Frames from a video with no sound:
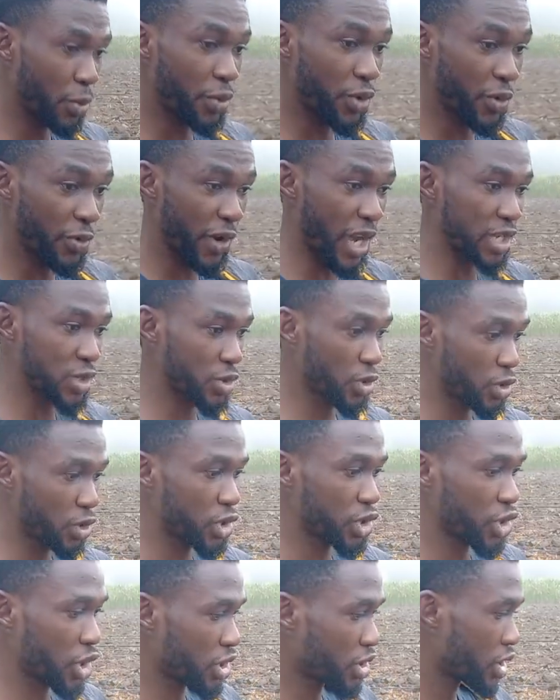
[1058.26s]
profile
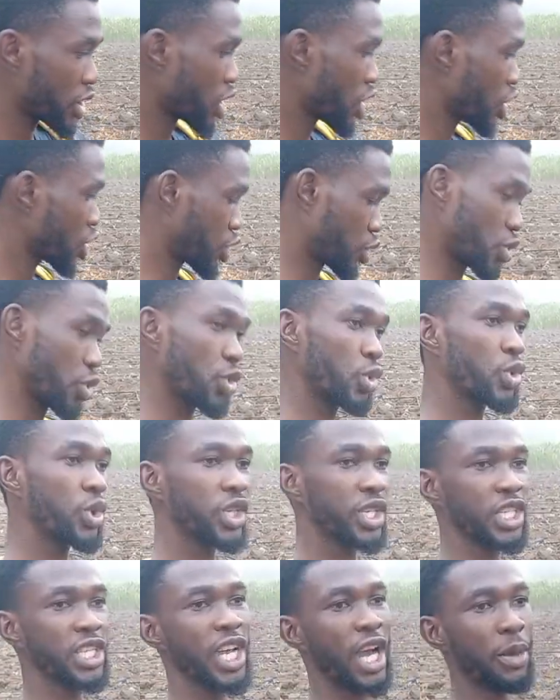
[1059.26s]
solution to
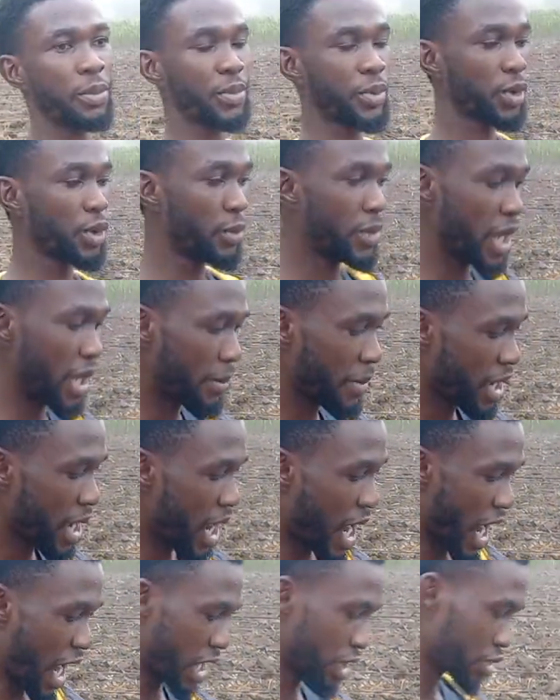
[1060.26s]
their problem.
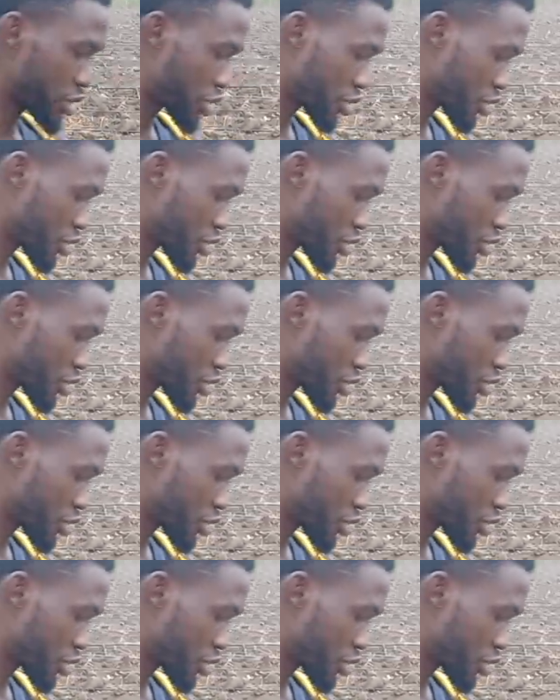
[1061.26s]
And